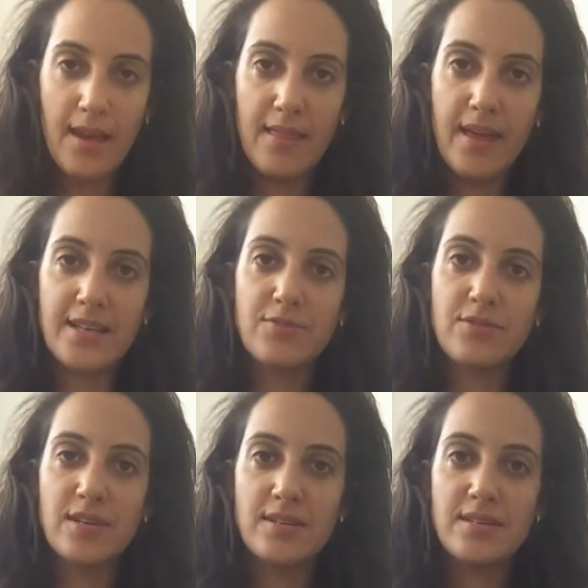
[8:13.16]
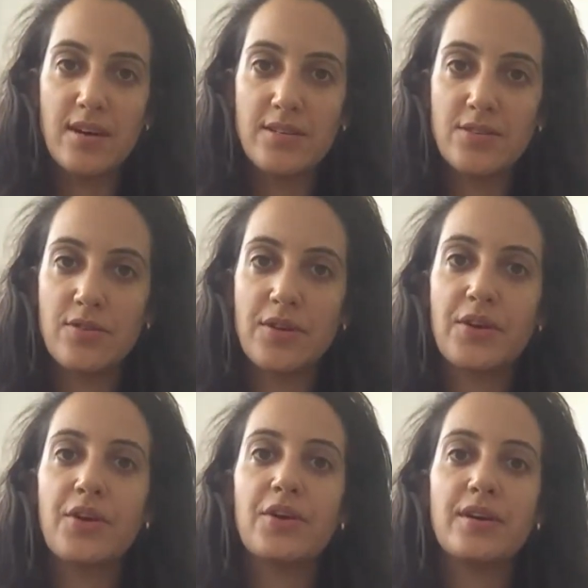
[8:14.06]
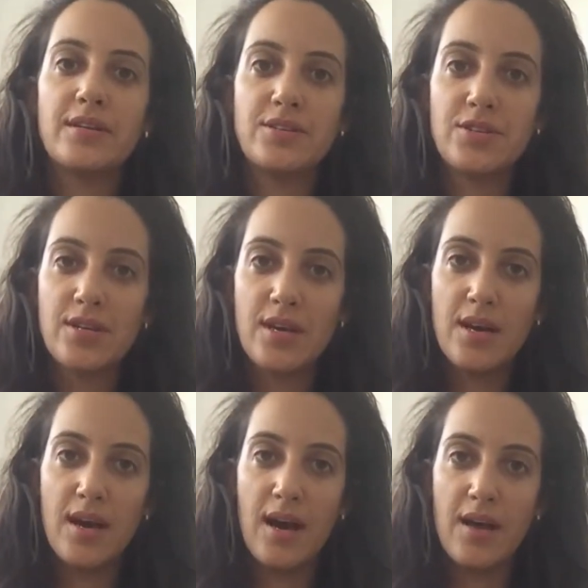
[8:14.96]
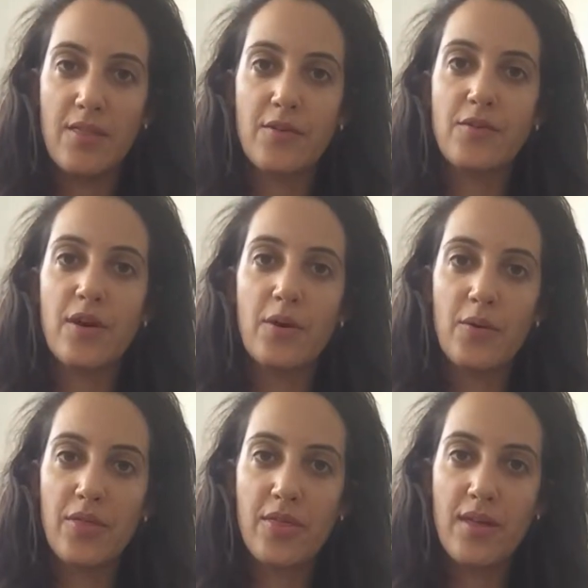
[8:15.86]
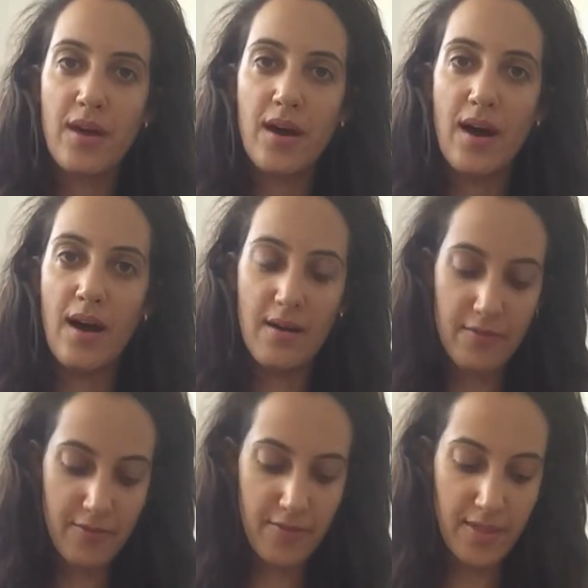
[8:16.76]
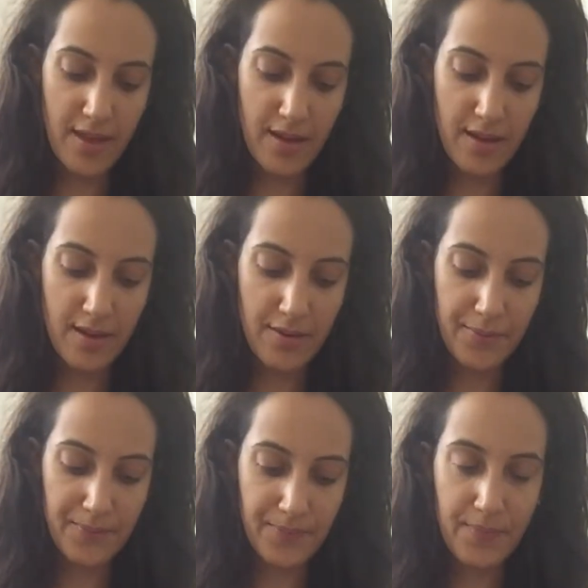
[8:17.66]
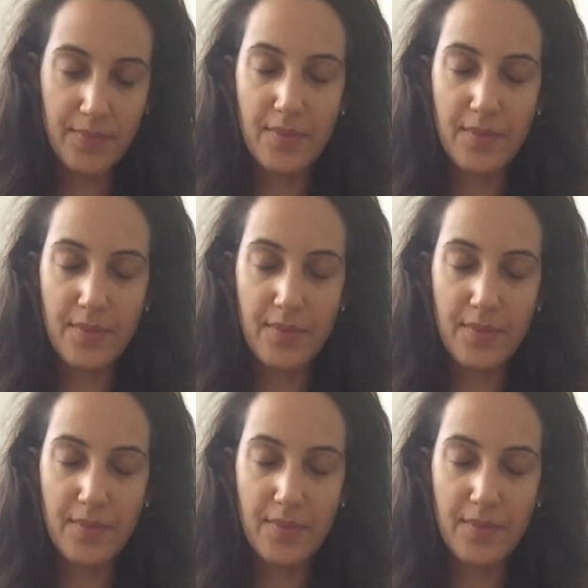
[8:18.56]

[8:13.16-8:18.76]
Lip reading: and the estrogen starts to encourage the growth of the